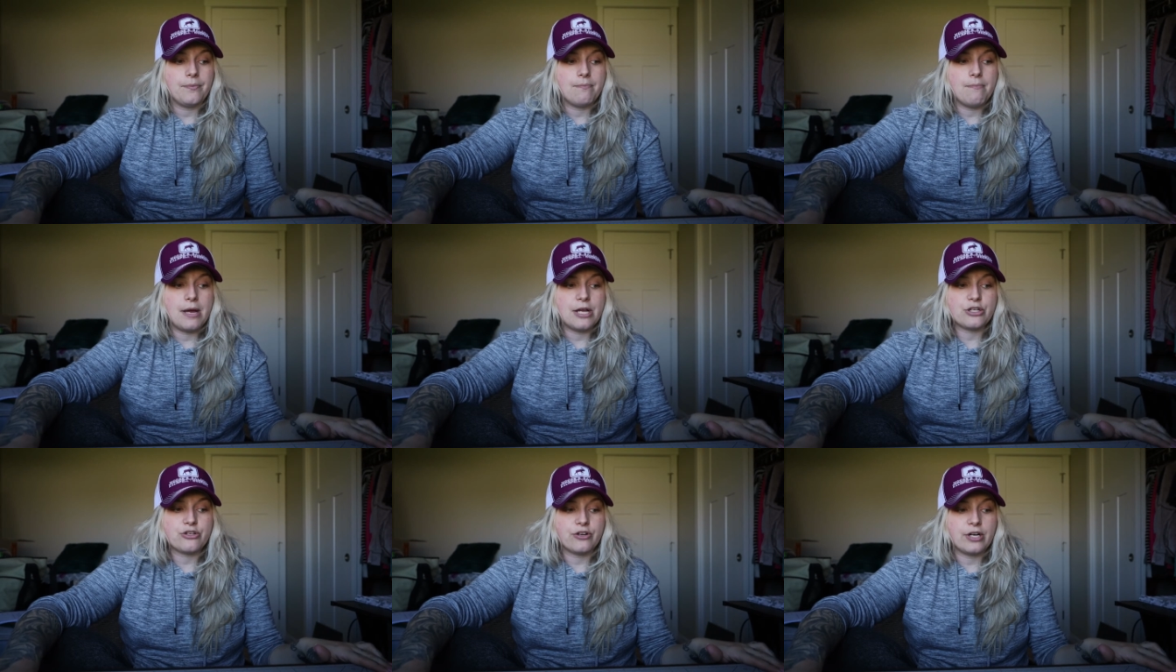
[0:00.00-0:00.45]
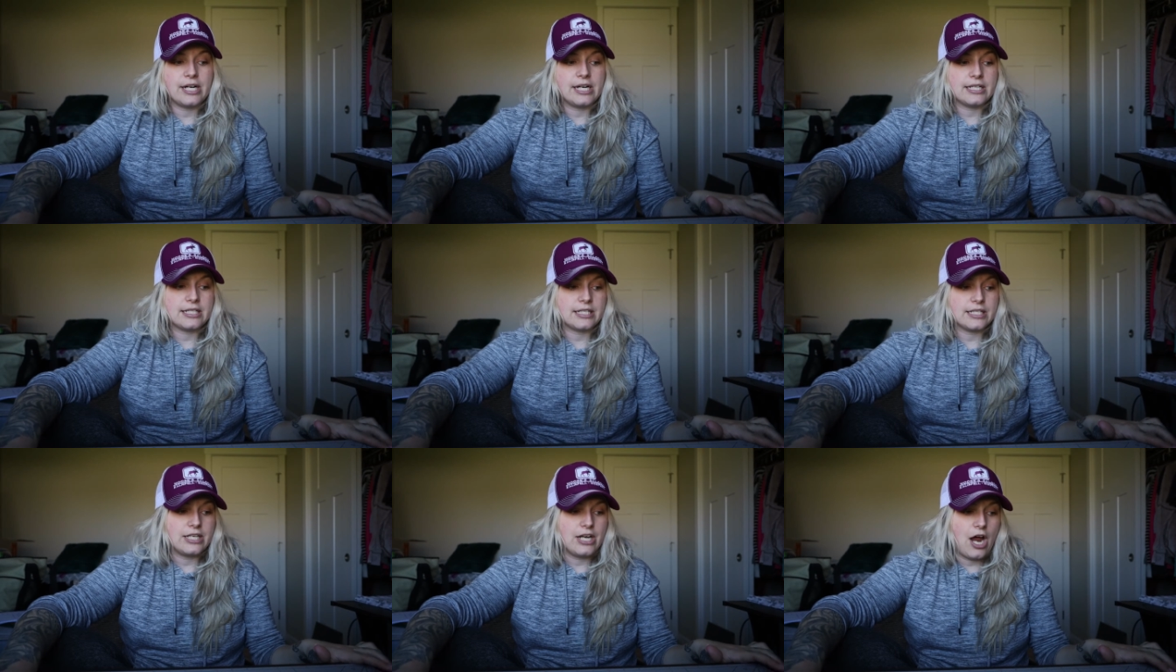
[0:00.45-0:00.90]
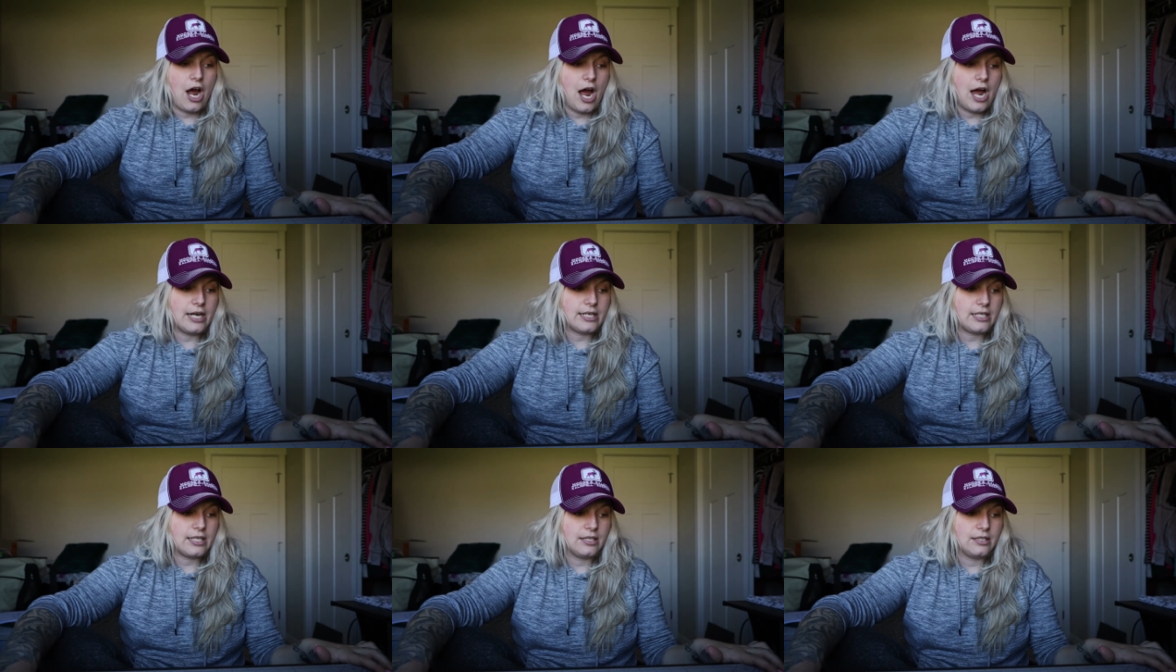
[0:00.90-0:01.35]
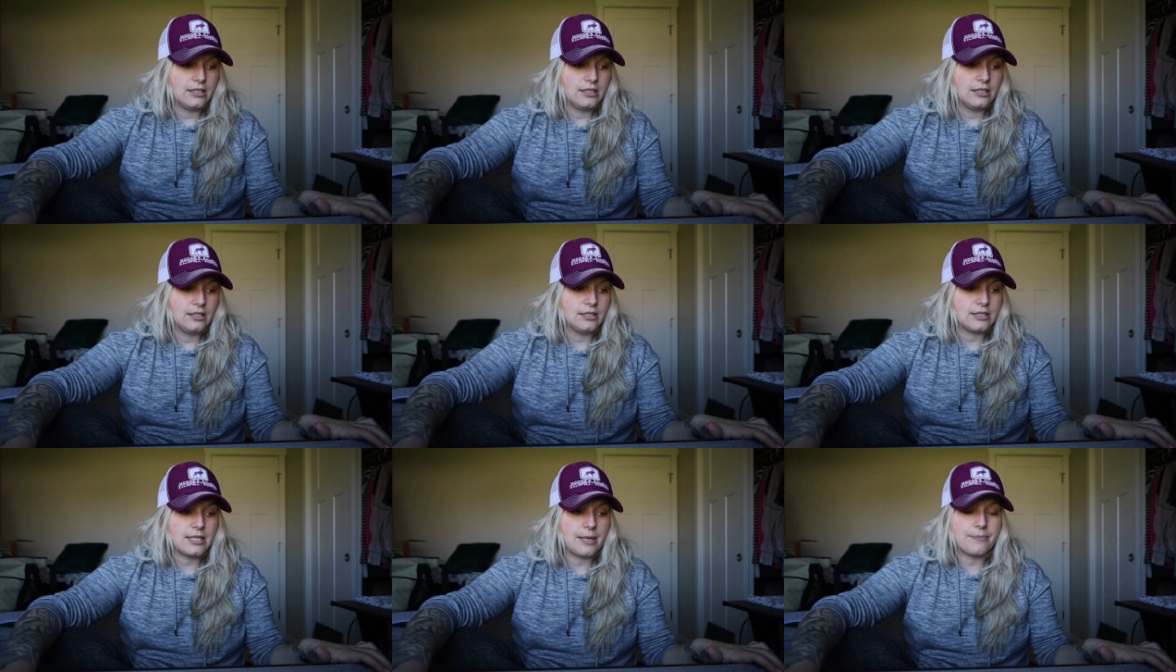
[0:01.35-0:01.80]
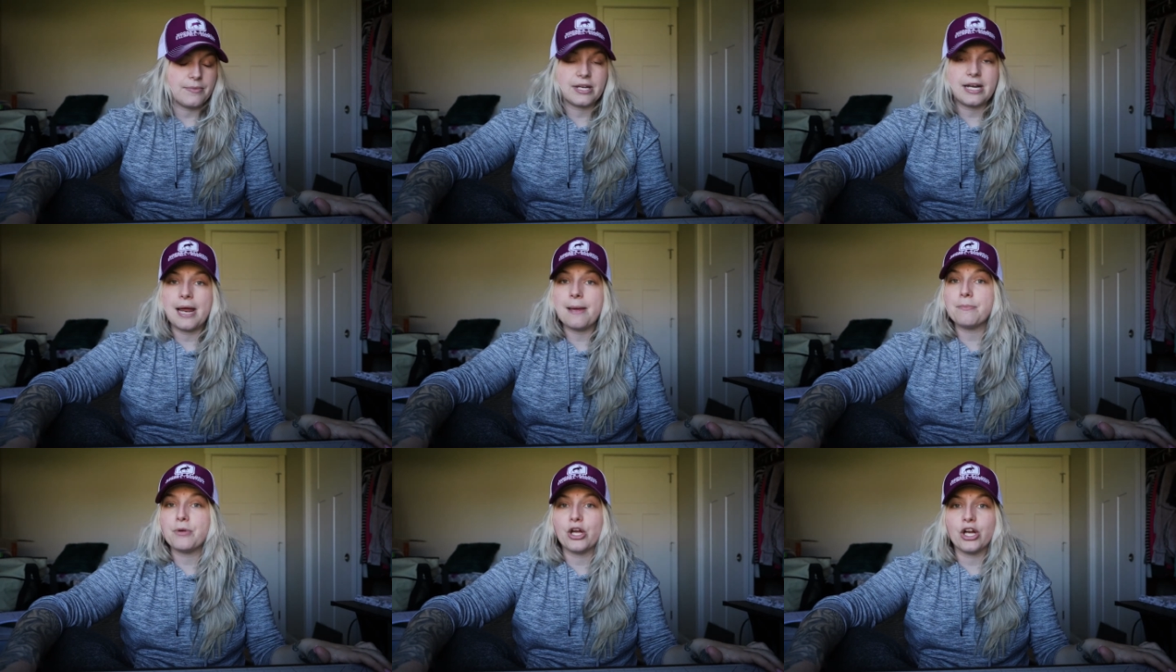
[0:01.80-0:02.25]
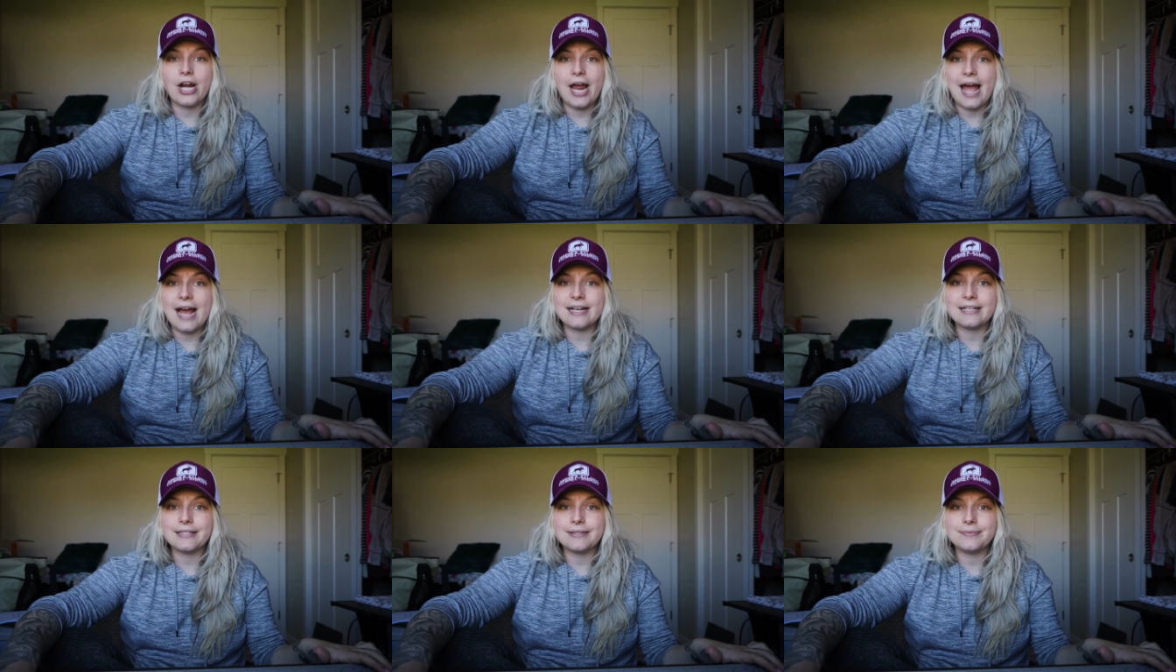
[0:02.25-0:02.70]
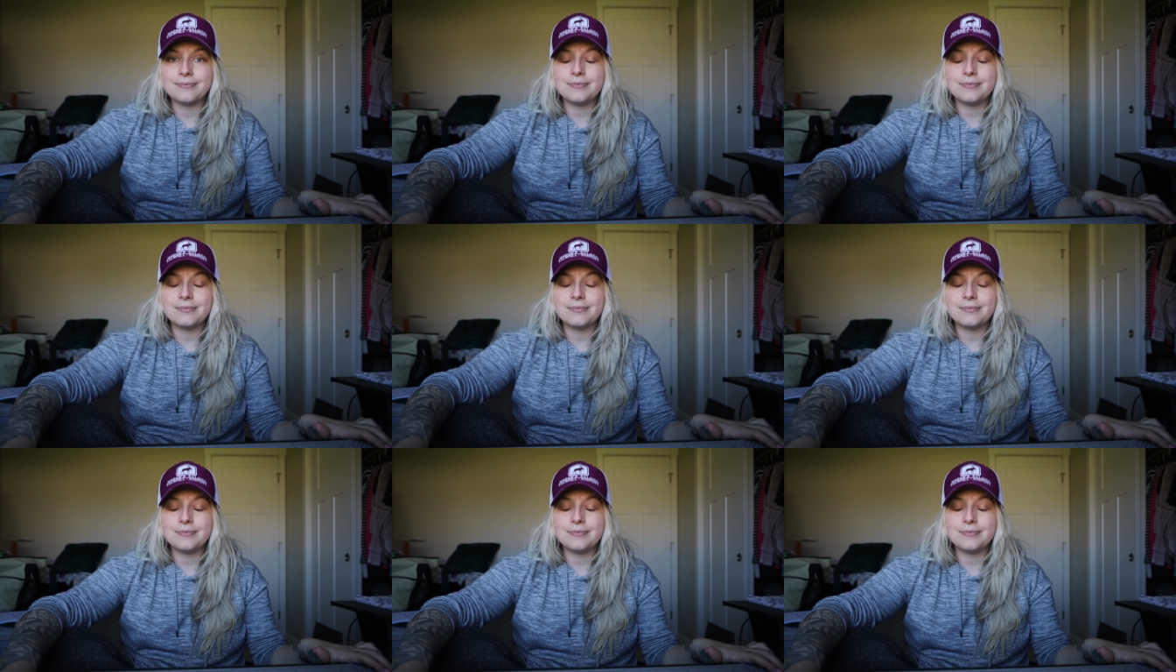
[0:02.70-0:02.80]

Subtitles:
Measuring is not something I'm good at.